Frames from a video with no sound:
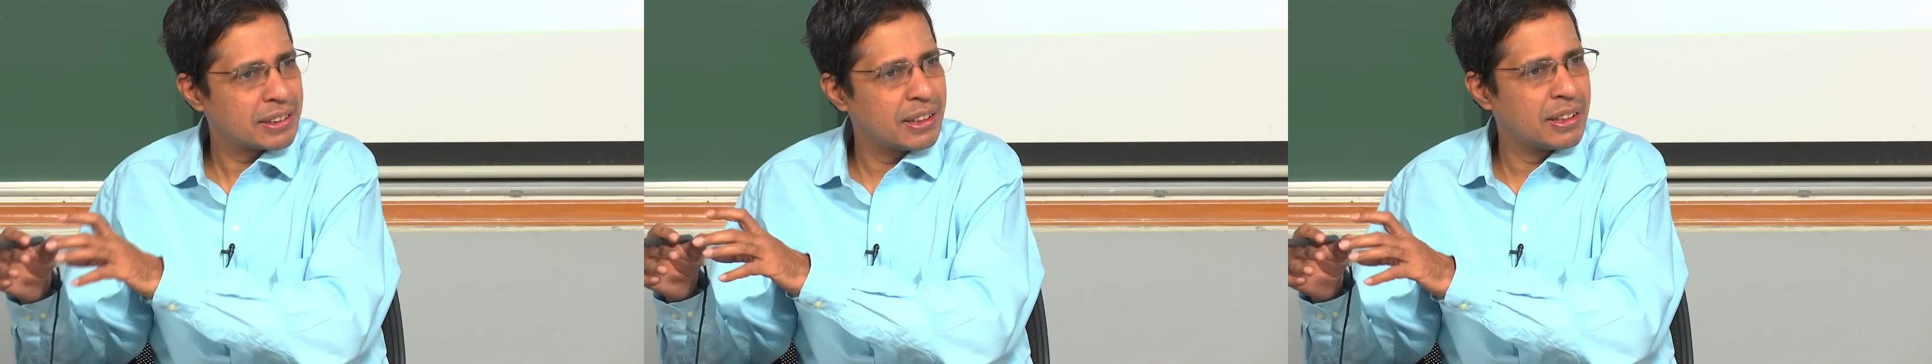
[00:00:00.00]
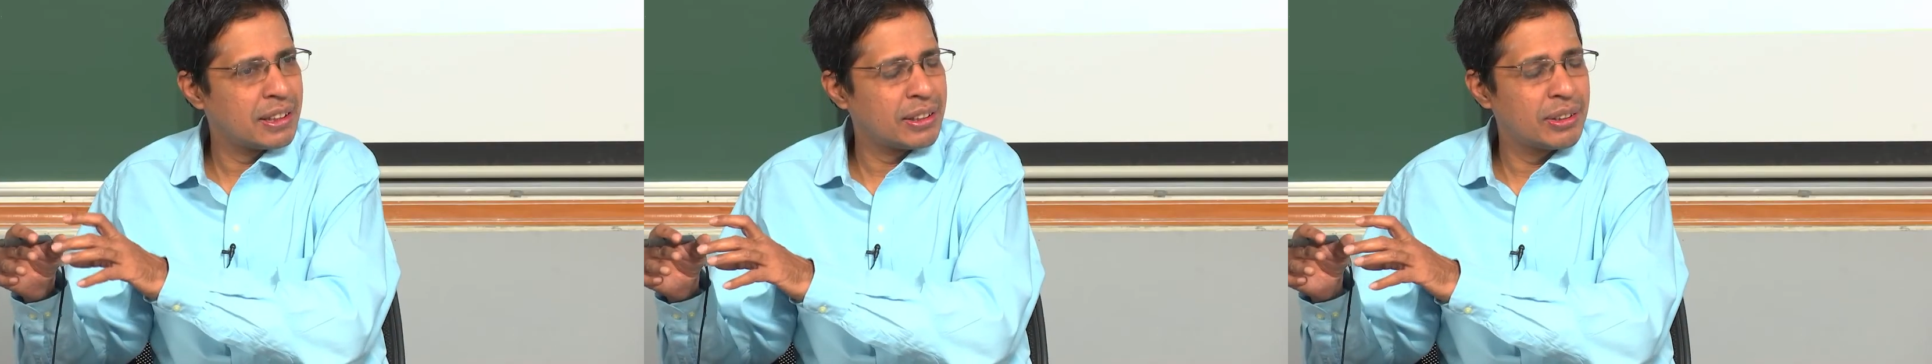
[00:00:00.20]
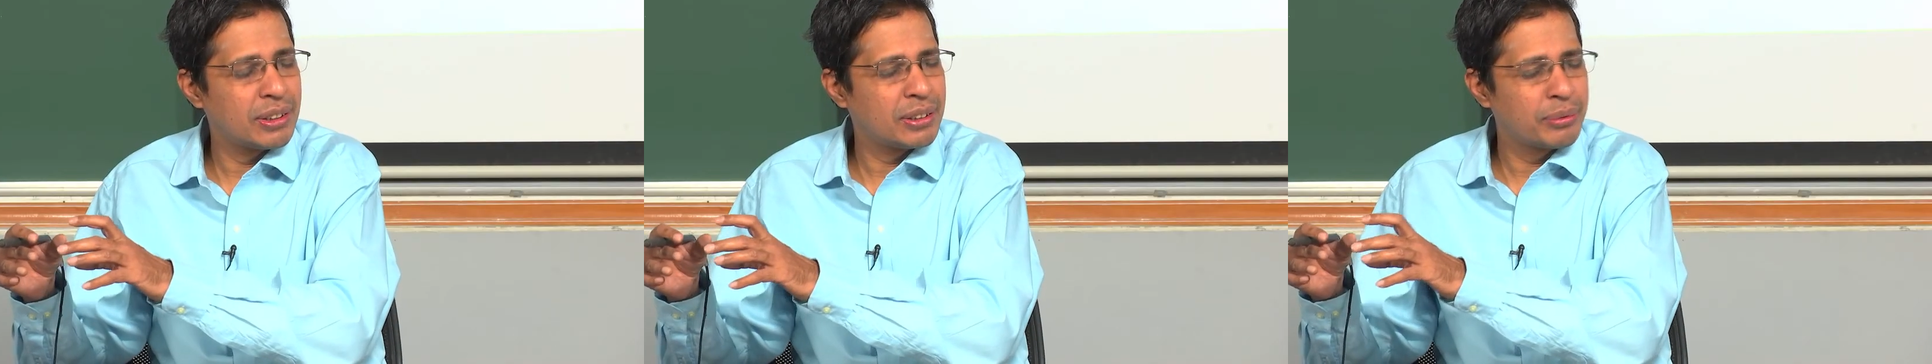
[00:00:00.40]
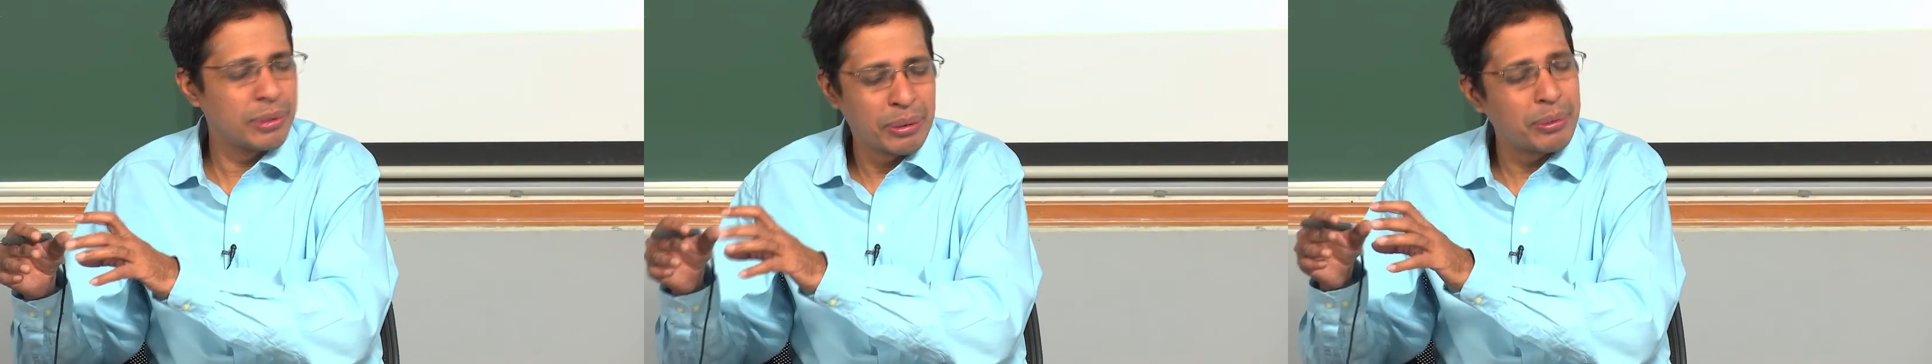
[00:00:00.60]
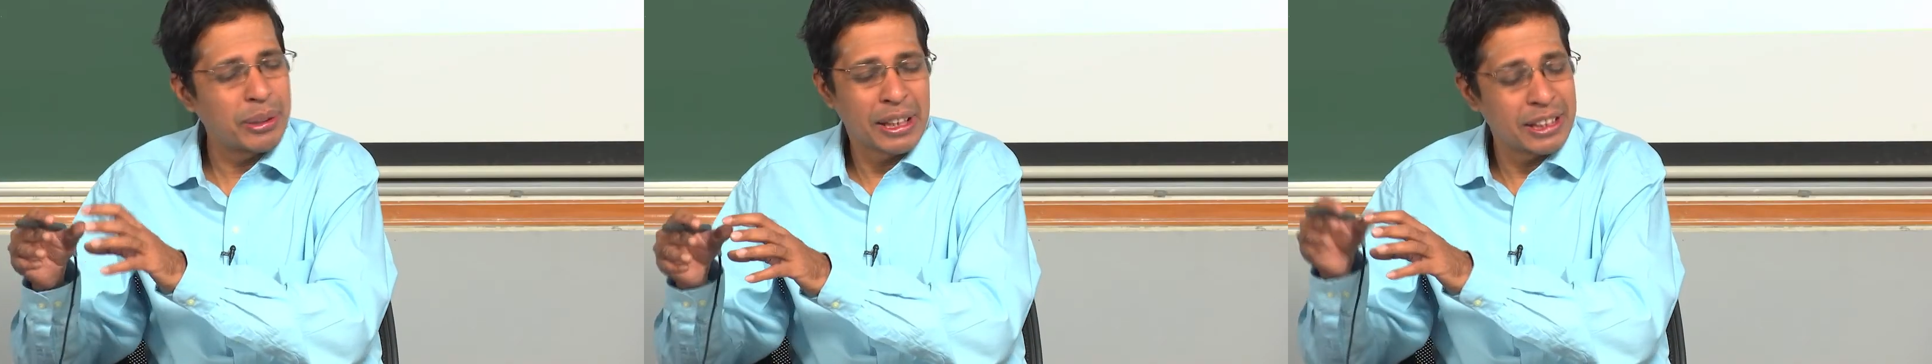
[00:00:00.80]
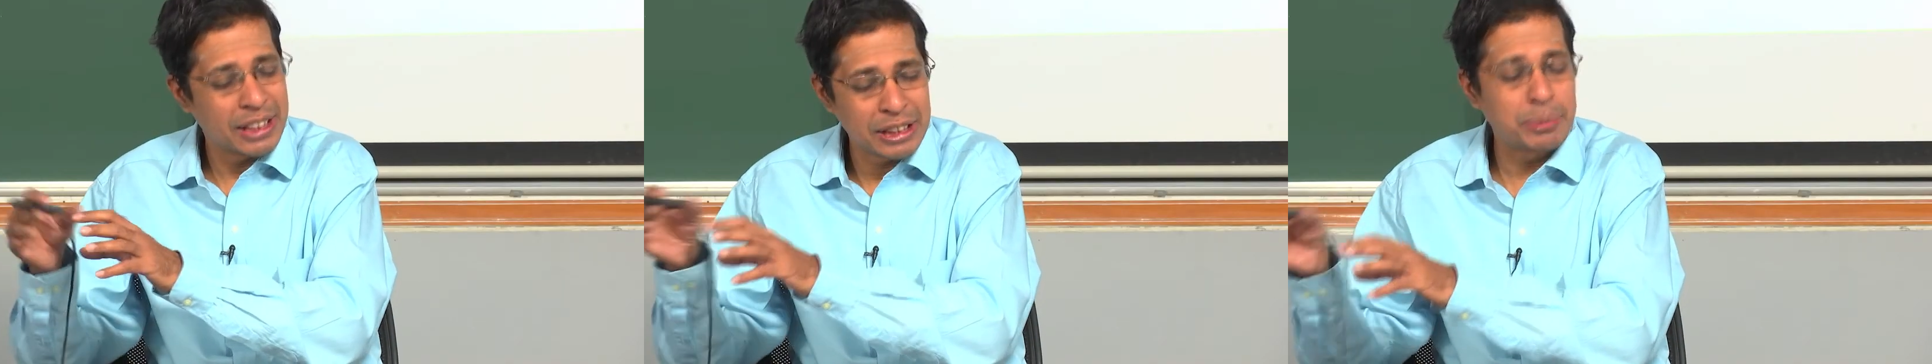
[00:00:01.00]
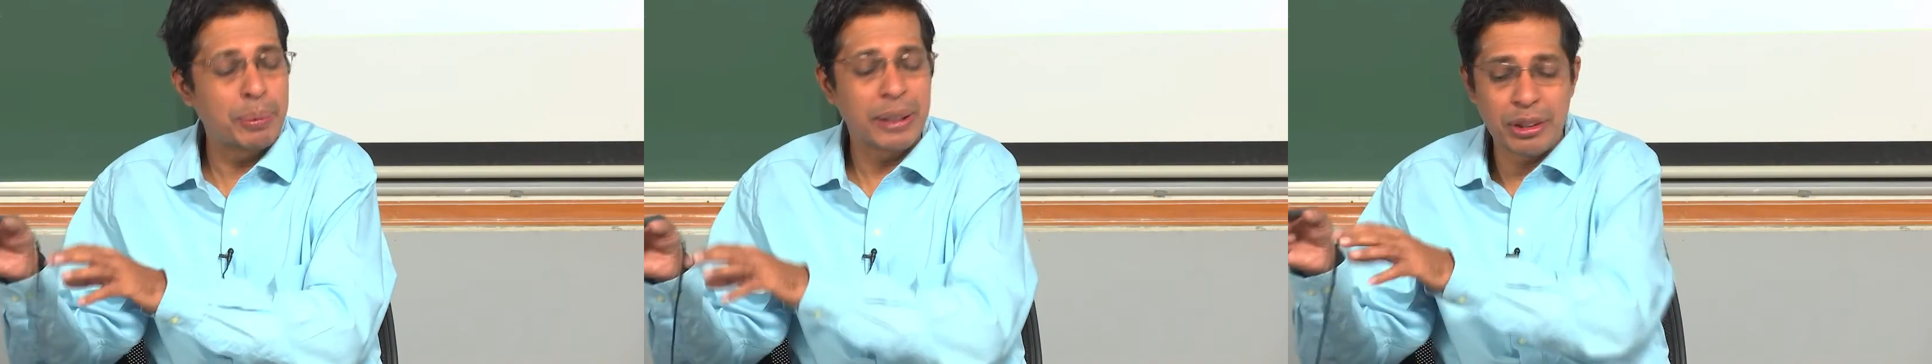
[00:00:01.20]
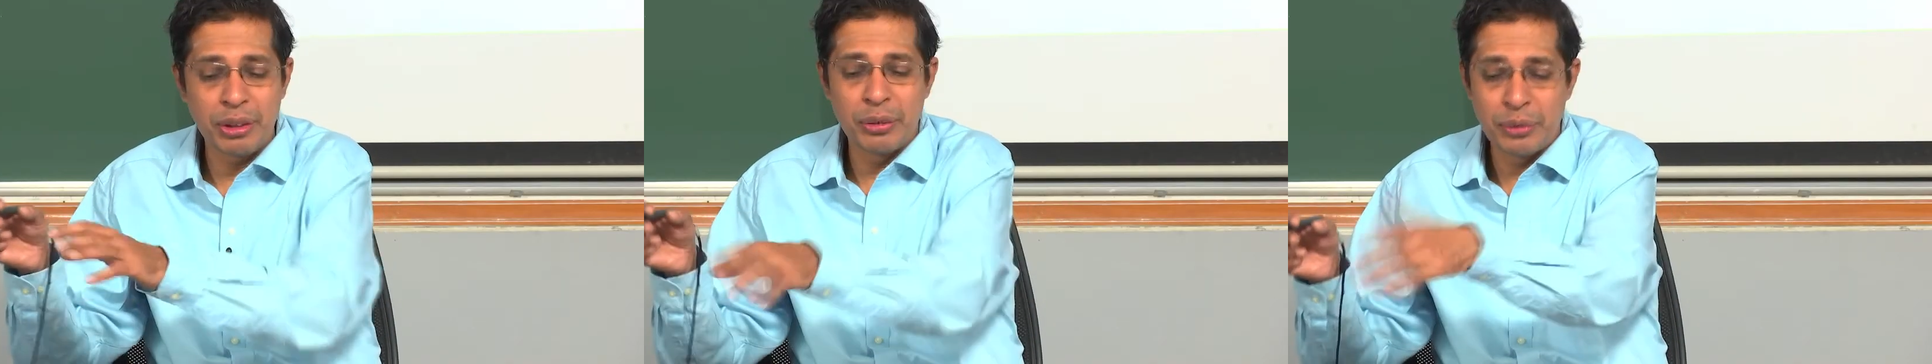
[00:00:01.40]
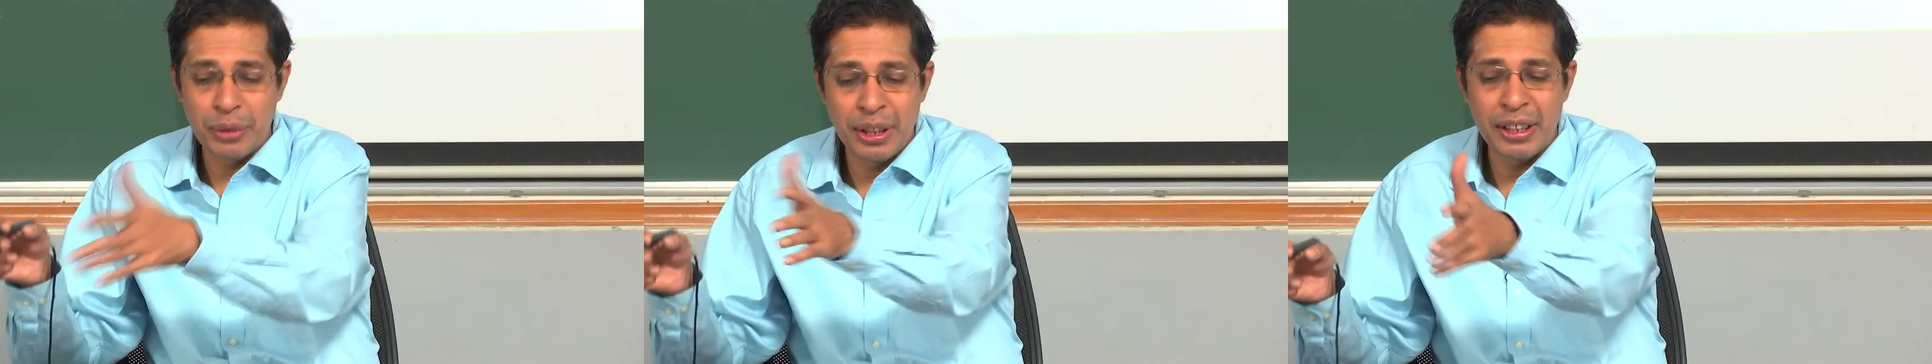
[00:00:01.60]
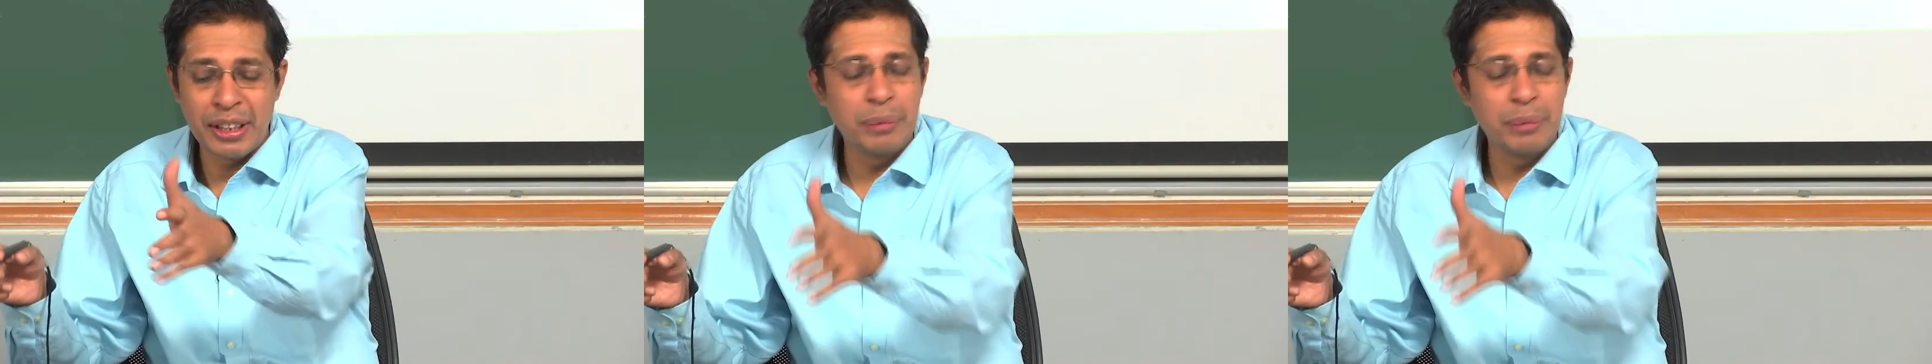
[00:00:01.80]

uh, respective uh,